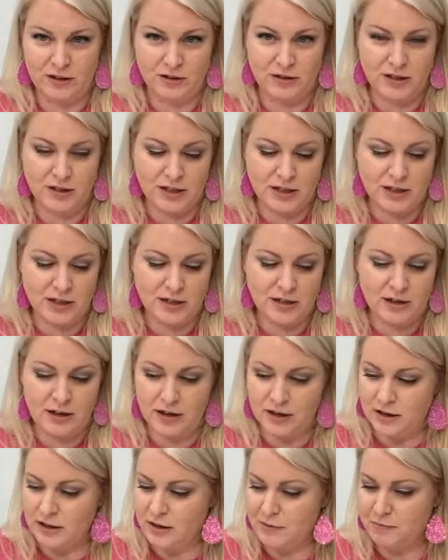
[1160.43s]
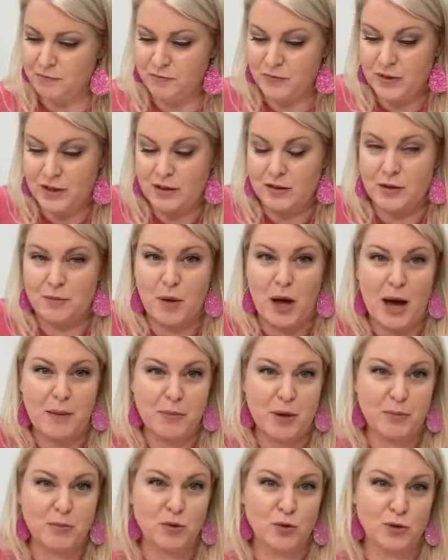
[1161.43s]
the
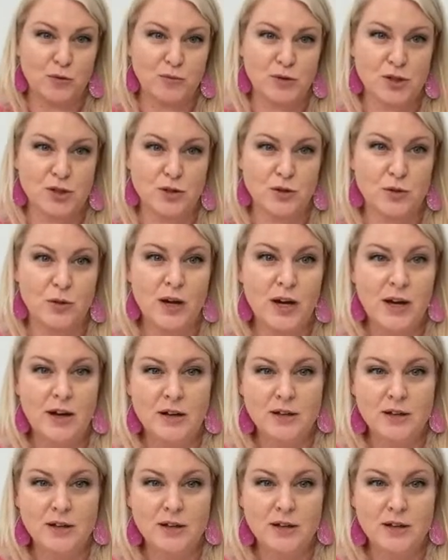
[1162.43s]
pop-up group too.